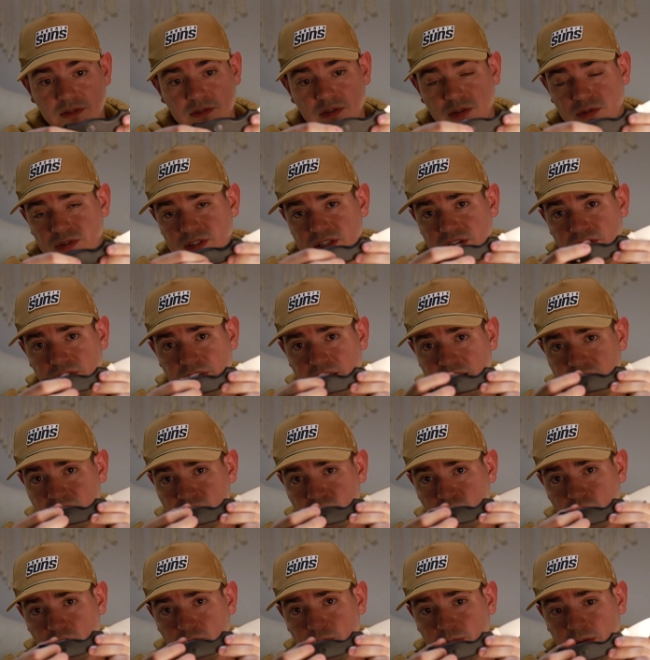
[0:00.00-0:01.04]
so still that
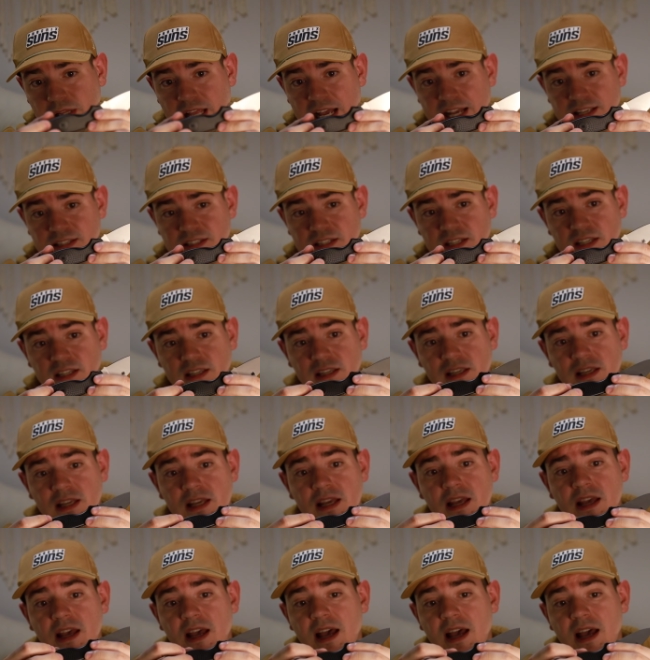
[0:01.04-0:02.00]
sort of plastic,